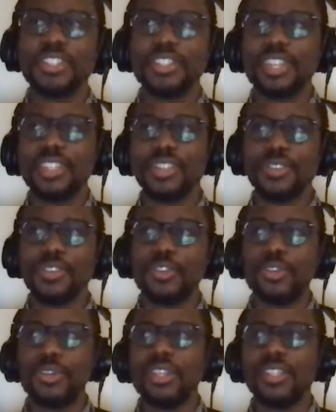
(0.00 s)
just such a
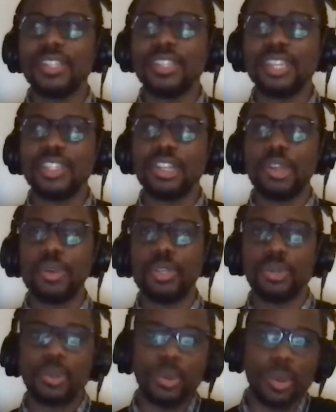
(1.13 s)
it's it's such a
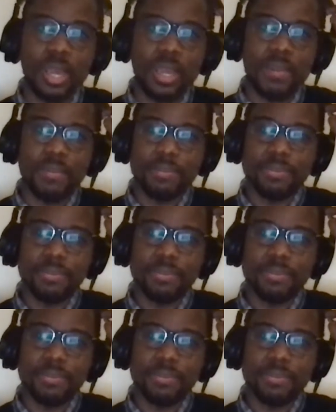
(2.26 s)
loaded uh,